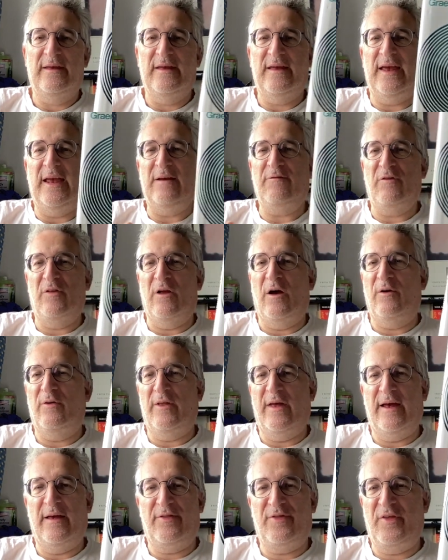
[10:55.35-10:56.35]
even though
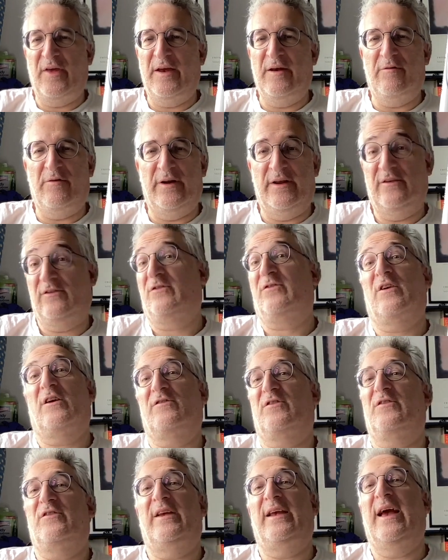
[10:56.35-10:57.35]
their theories,
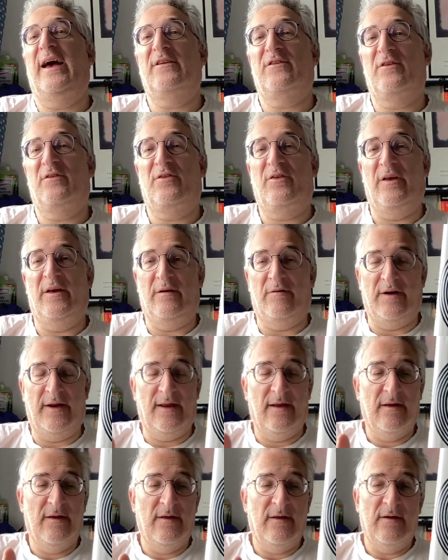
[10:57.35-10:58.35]
such as he has a theory,
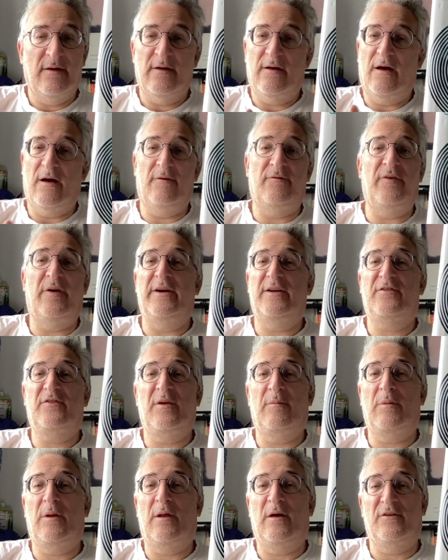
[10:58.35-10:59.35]
are very
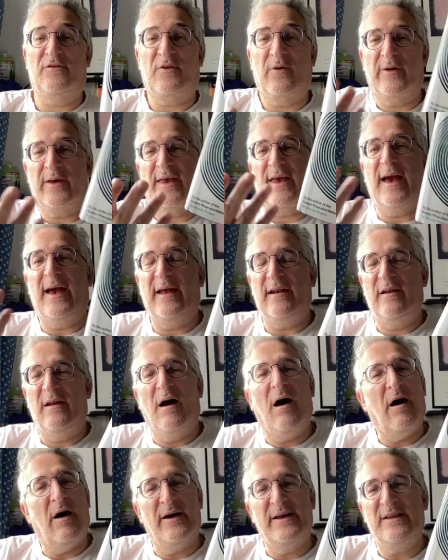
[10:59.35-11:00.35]
similar. So again,
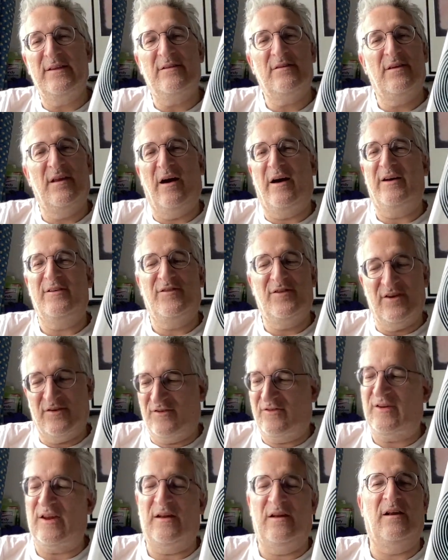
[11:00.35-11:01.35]
I I
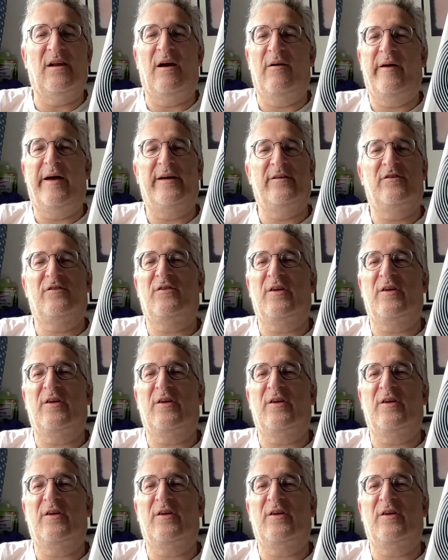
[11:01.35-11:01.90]
just didn't know how to